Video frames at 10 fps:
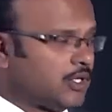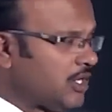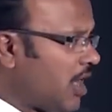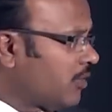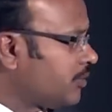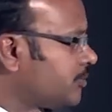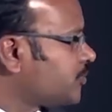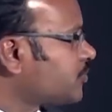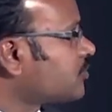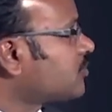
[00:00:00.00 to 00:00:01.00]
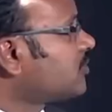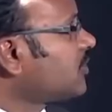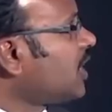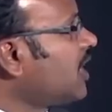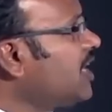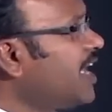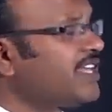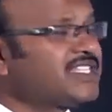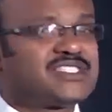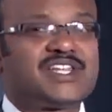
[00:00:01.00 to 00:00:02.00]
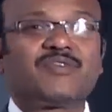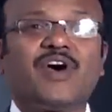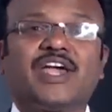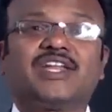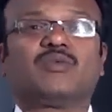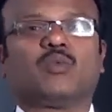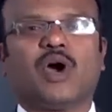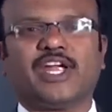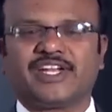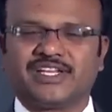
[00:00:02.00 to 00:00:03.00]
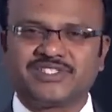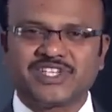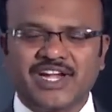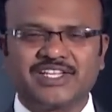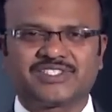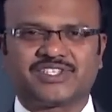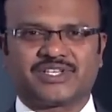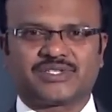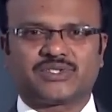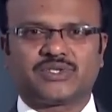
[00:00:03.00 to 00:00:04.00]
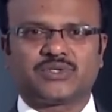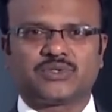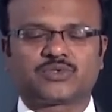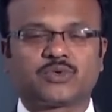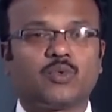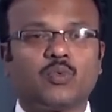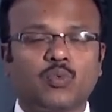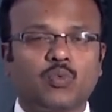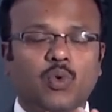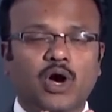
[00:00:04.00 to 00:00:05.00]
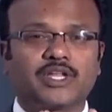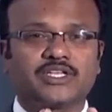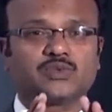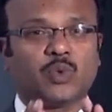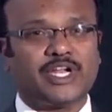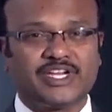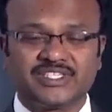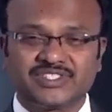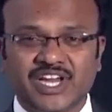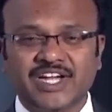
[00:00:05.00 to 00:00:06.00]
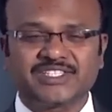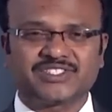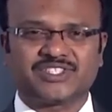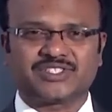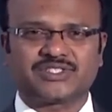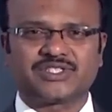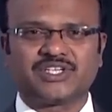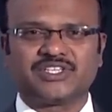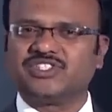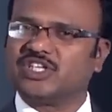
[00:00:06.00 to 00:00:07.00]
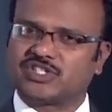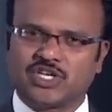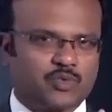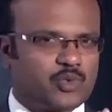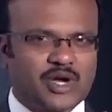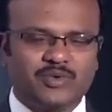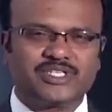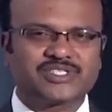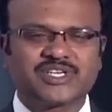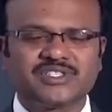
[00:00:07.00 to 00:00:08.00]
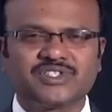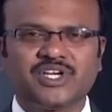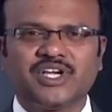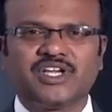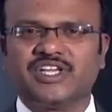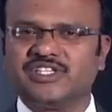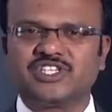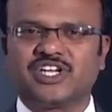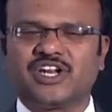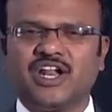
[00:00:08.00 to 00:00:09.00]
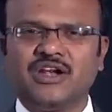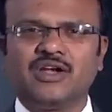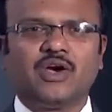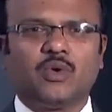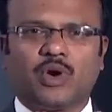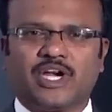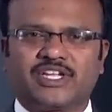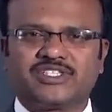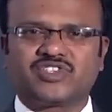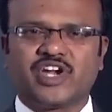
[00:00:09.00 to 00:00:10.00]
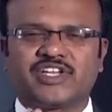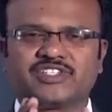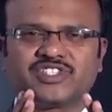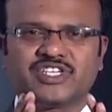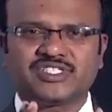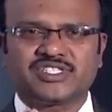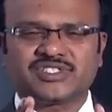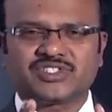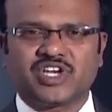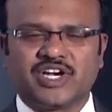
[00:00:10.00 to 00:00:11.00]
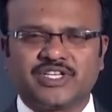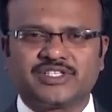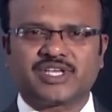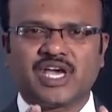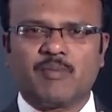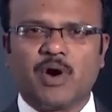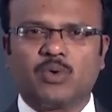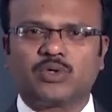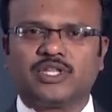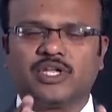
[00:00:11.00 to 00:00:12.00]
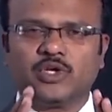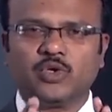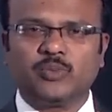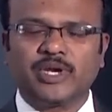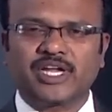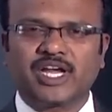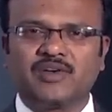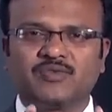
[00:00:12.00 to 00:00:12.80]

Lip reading: Now, let us define vital statistics. So, what is vital statistics? Just now we have discussed, in general, vital statistics studies about the numerical